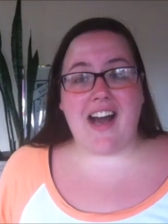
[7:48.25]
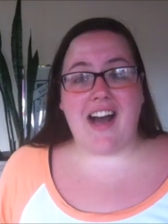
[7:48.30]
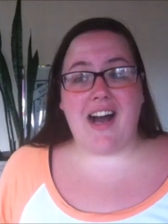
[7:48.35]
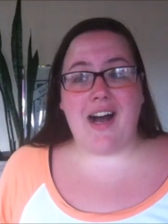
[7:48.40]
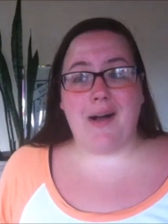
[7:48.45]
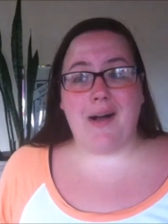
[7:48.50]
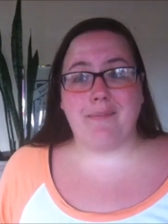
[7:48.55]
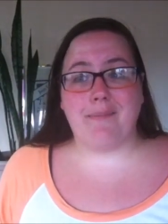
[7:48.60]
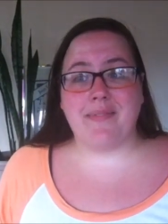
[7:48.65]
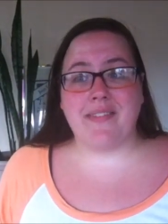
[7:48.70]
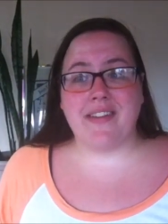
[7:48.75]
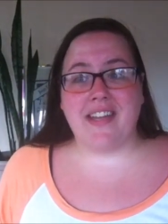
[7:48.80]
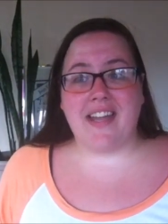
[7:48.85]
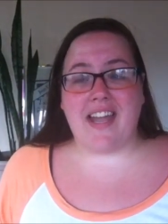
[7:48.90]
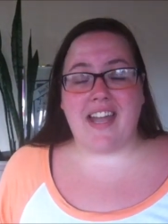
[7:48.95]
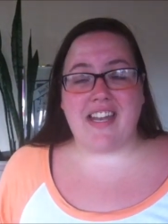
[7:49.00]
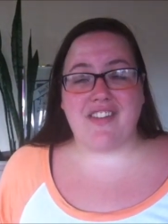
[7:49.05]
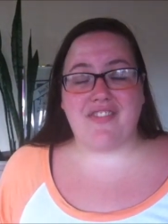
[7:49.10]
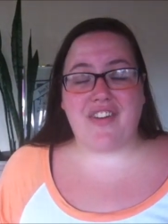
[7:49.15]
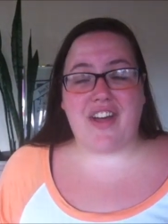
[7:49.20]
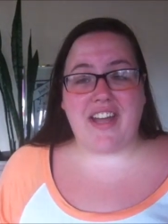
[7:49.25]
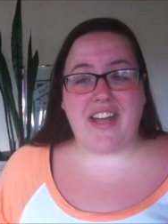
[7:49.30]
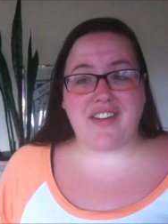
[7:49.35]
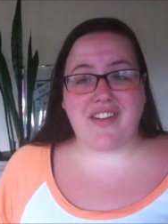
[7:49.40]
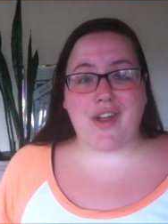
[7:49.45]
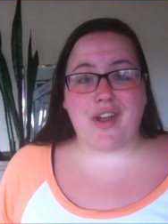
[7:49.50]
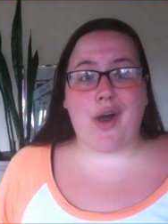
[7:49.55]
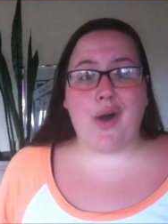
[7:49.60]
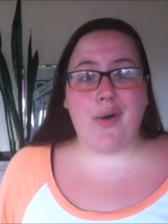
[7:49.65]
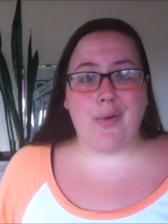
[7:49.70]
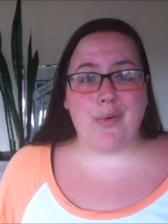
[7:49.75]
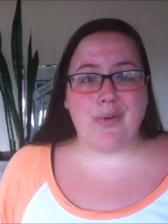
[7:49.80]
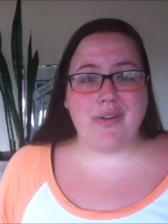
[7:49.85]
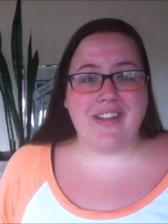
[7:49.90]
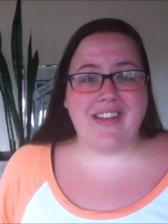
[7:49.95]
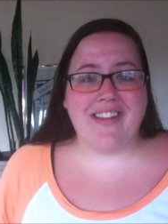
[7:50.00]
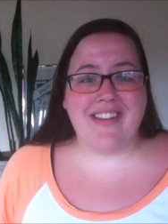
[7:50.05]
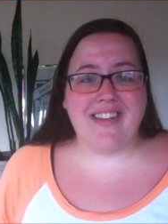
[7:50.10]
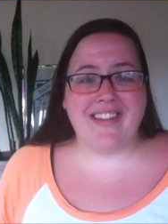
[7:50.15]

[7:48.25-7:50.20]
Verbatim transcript: Um, and if I had known,